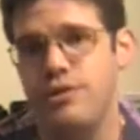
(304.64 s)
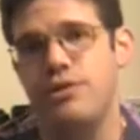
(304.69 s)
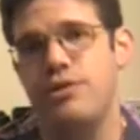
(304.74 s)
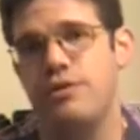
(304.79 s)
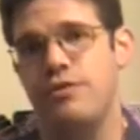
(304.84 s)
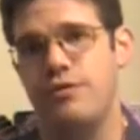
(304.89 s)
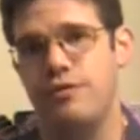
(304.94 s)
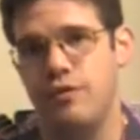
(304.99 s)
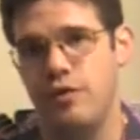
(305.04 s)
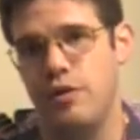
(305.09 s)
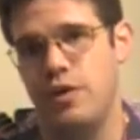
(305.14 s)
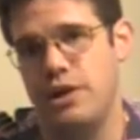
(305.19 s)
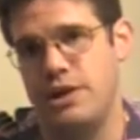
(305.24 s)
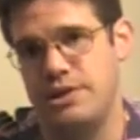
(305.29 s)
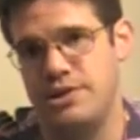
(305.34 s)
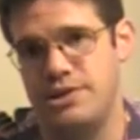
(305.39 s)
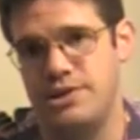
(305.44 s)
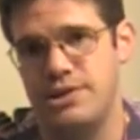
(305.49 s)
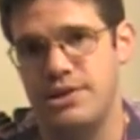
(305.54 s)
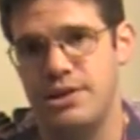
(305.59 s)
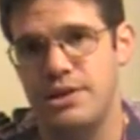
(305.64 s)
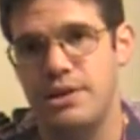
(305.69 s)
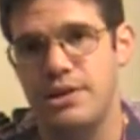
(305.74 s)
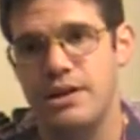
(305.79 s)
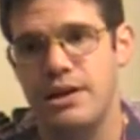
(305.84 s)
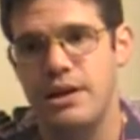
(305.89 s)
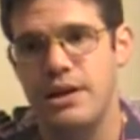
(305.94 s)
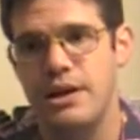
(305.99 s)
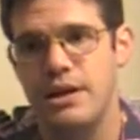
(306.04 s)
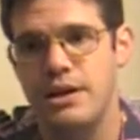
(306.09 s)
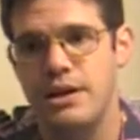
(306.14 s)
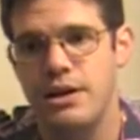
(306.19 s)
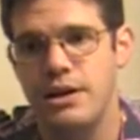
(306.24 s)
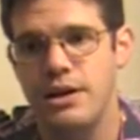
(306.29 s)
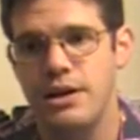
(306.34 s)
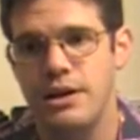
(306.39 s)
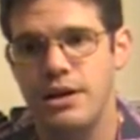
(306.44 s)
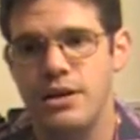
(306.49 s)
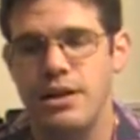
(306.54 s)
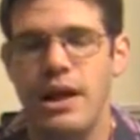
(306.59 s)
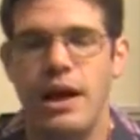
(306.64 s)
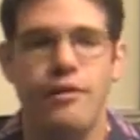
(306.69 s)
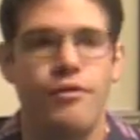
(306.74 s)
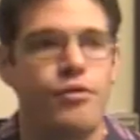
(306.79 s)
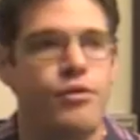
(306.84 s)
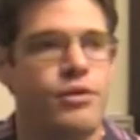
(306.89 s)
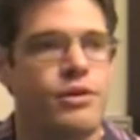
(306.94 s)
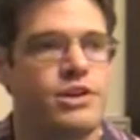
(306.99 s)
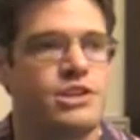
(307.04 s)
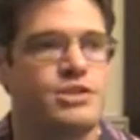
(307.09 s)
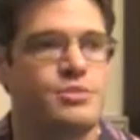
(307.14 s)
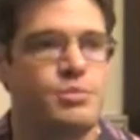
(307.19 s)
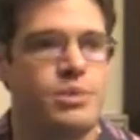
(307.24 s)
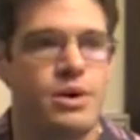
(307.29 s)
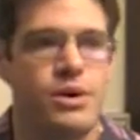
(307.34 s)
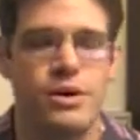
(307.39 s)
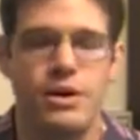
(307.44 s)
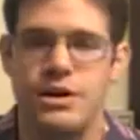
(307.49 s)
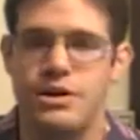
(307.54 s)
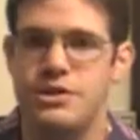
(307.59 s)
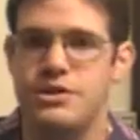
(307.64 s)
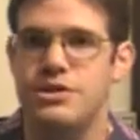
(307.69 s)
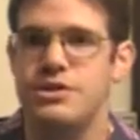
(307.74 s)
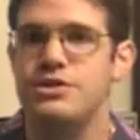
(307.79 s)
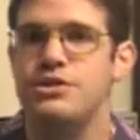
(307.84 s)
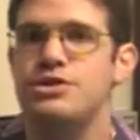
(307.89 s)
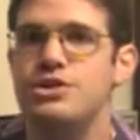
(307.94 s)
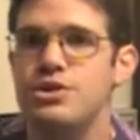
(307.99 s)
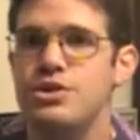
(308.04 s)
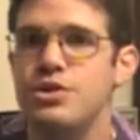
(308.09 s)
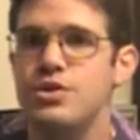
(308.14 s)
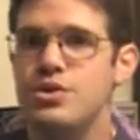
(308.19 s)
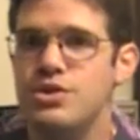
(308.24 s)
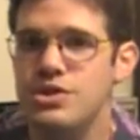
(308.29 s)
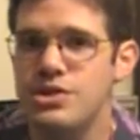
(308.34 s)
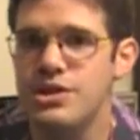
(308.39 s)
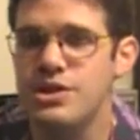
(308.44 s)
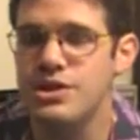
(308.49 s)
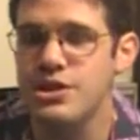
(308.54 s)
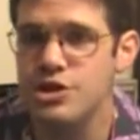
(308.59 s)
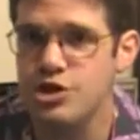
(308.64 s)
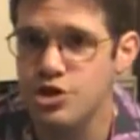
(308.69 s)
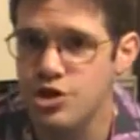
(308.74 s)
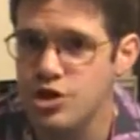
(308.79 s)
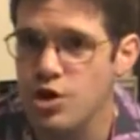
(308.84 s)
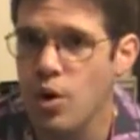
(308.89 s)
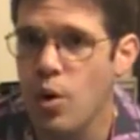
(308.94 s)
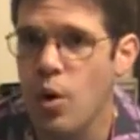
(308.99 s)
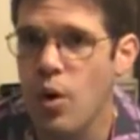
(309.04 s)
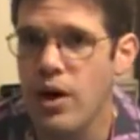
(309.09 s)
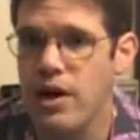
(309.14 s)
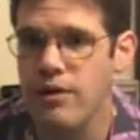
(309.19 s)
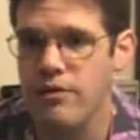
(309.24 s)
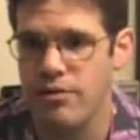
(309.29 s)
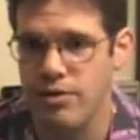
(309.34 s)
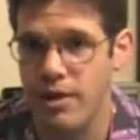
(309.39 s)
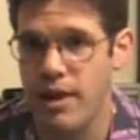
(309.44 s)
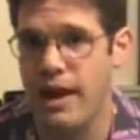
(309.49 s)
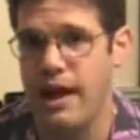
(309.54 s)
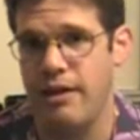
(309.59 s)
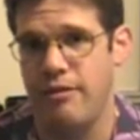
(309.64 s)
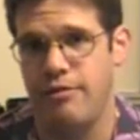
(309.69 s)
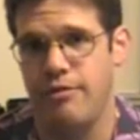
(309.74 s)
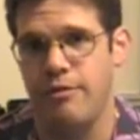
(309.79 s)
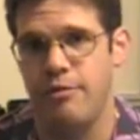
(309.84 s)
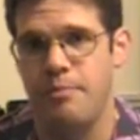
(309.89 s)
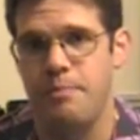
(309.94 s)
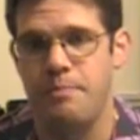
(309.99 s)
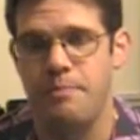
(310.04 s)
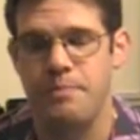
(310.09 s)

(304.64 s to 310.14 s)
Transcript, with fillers: to the fullest. You never experience the juice and the joy of life.